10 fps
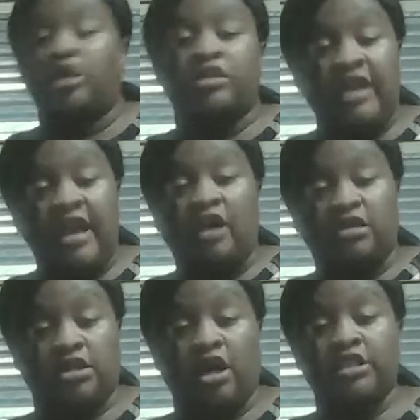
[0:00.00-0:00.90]
saute
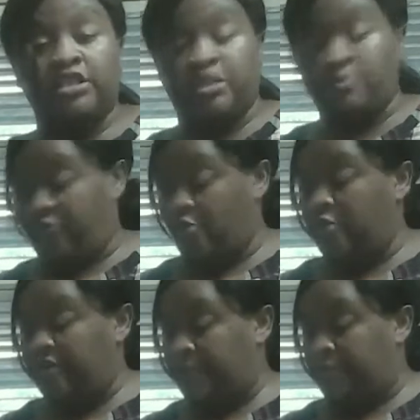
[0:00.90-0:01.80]
our sausage
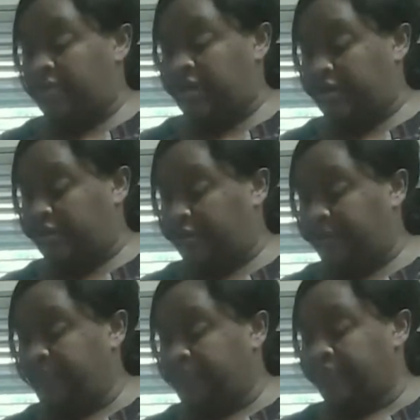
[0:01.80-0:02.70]
before we even put that in
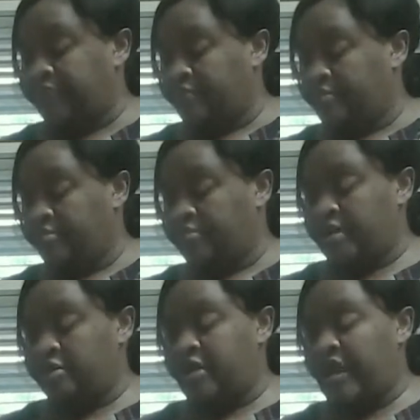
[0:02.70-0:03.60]
there.
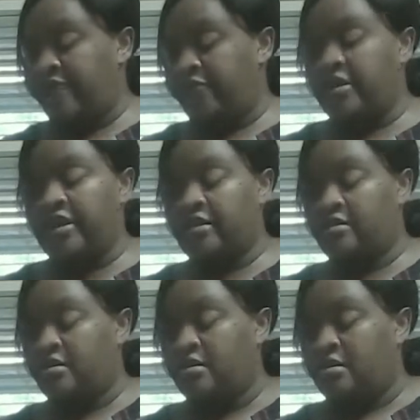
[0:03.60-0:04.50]
And you can't
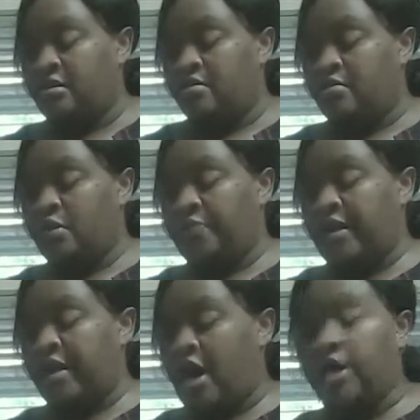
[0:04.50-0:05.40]
forget what they
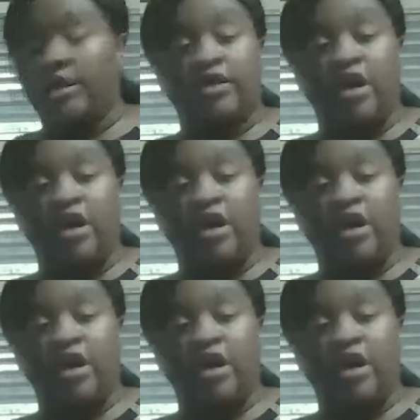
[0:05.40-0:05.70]
call it, the